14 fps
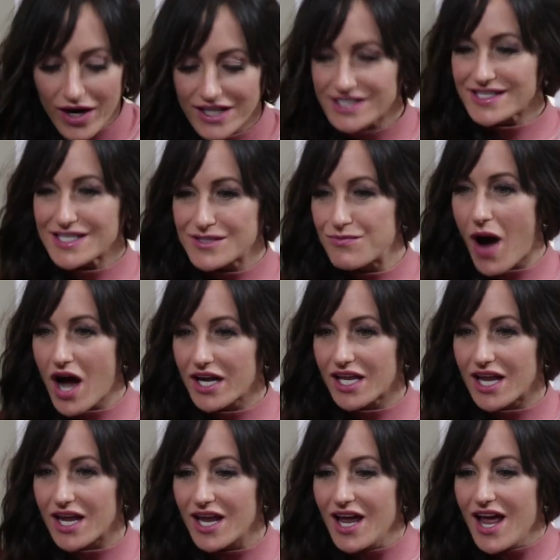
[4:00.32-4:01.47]
is this body?
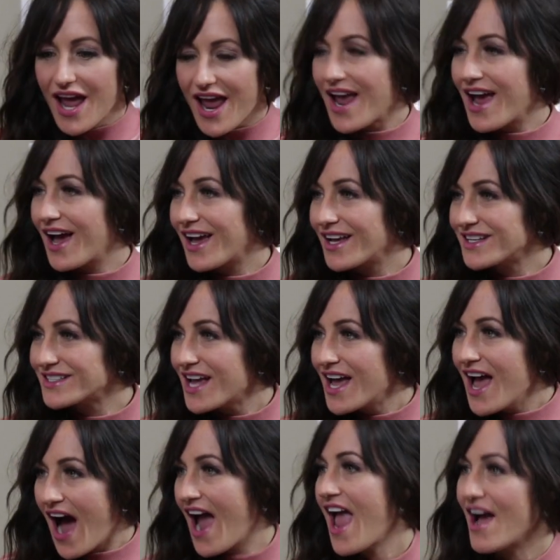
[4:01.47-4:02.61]
And
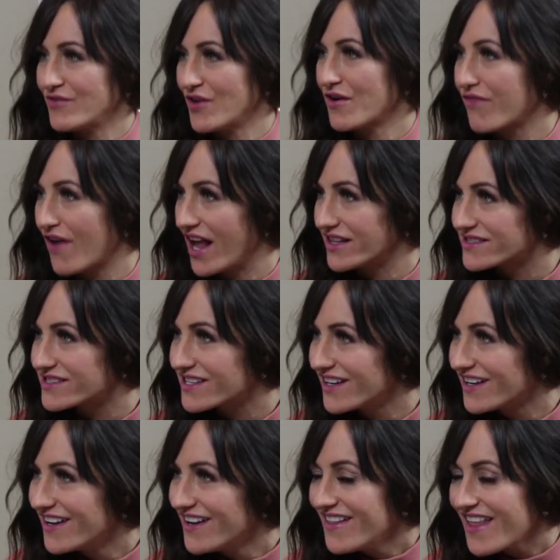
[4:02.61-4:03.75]
I have no friends.
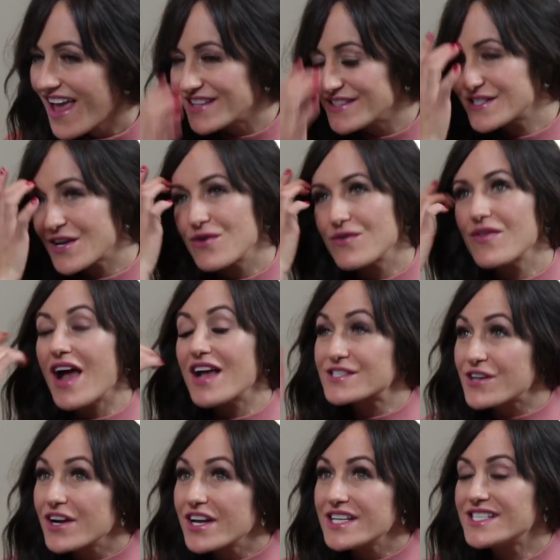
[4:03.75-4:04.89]
And so I
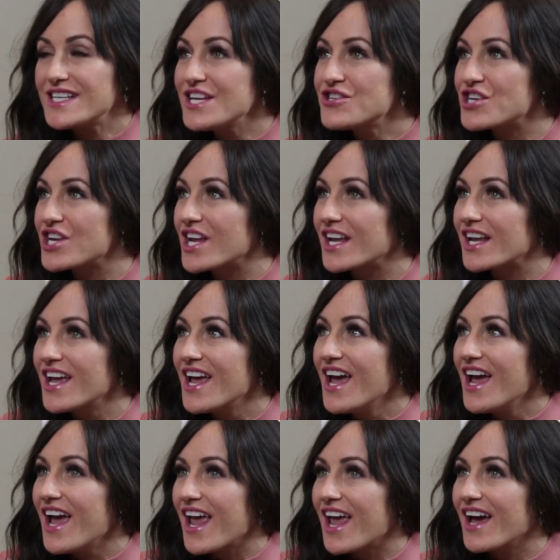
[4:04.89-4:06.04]
started teaching,
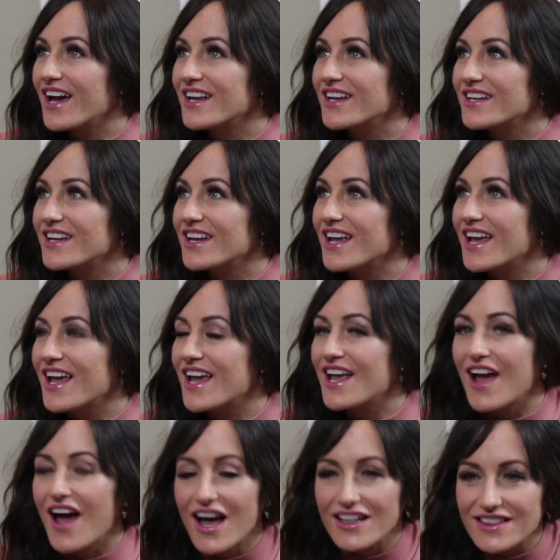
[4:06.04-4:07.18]
and
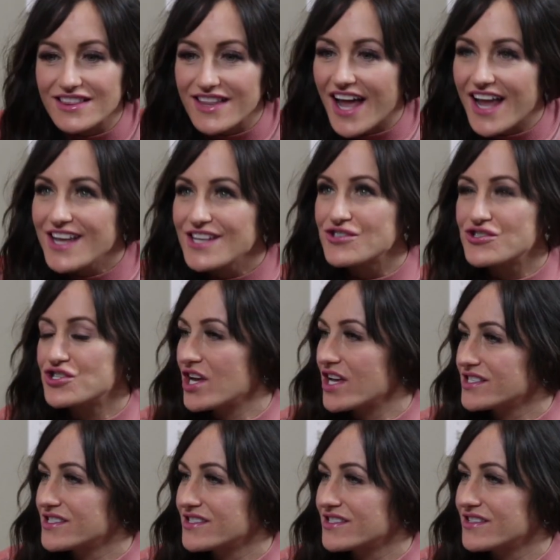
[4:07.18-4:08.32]
a light just
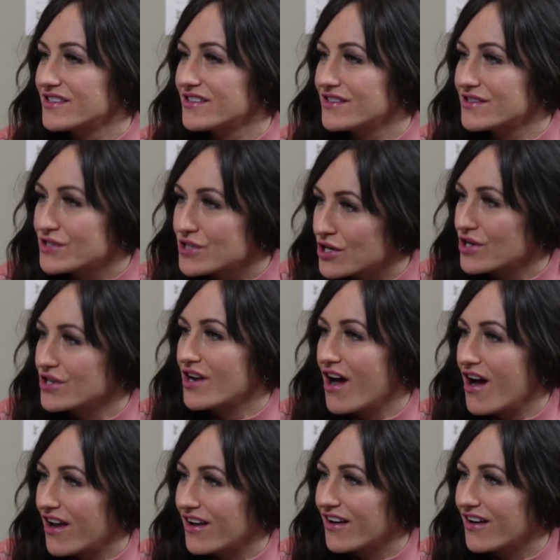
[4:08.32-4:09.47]
turned on.
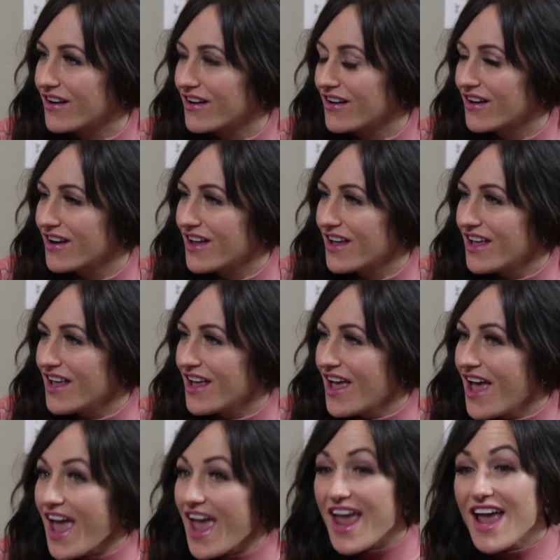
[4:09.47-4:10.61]

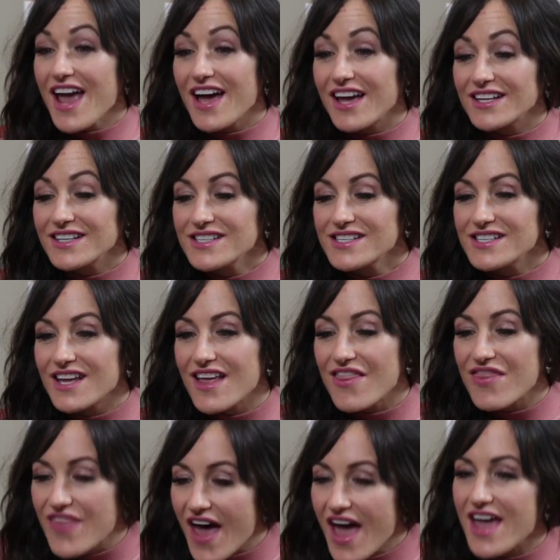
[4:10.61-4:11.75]
And
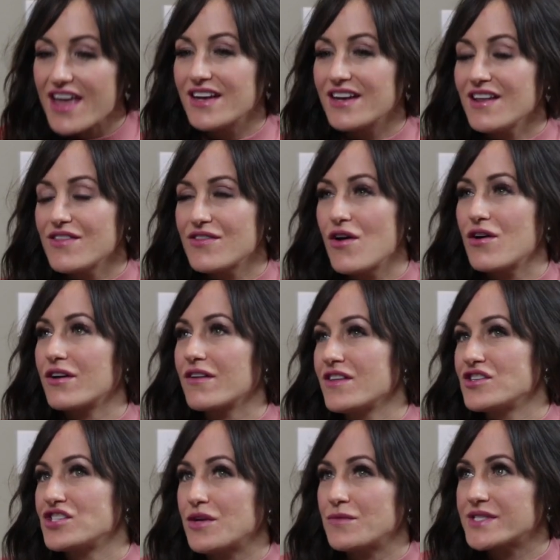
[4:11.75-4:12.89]
then the owner of the
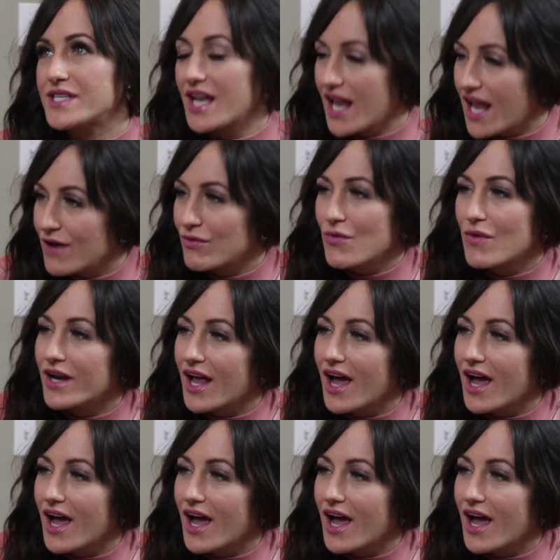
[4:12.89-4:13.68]
gym said, hey, we want to